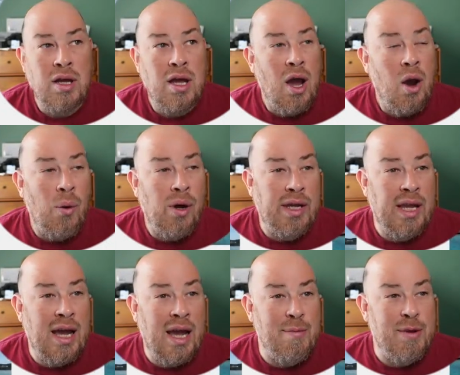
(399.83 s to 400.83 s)
Well,
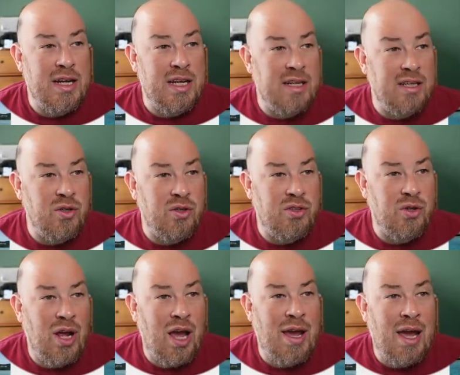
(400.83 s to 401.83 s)
yeah, I mean, Ian, you could
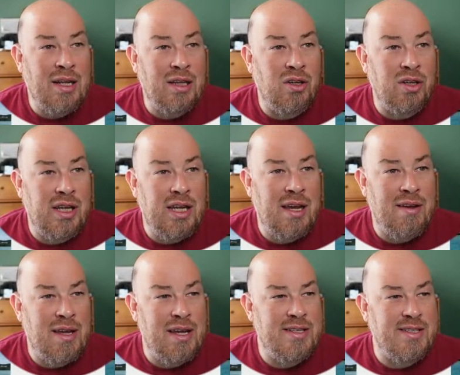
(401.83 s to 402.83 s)
totally. I look.
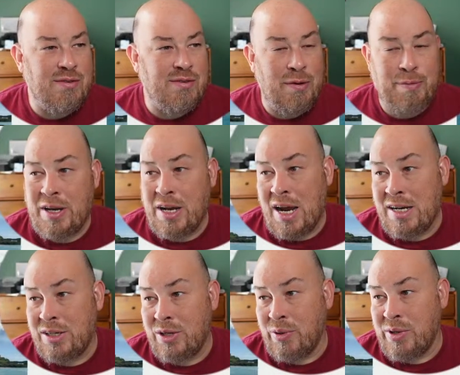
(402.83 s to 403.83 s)
Ian says flip at 90
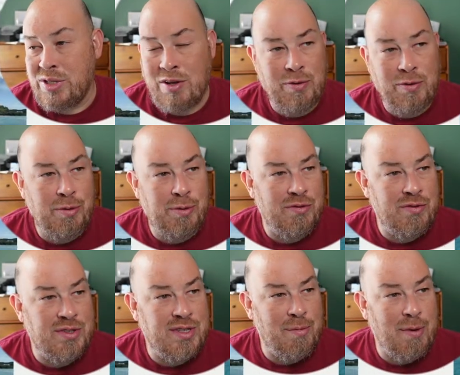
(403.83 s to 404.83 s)
degrees, and you have a completely different
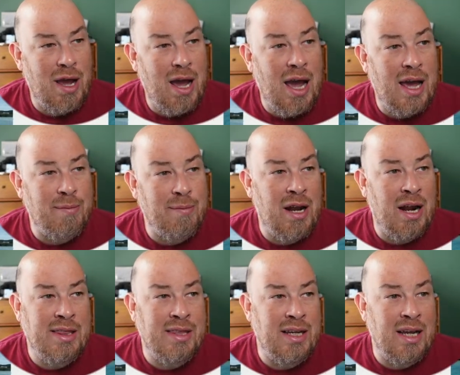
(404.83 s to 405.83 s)
setting. But I mean, I
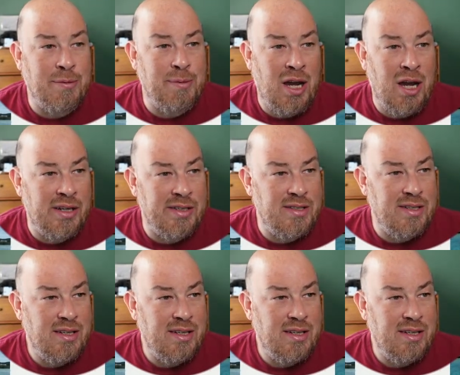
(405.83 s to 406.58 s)
think to be honest,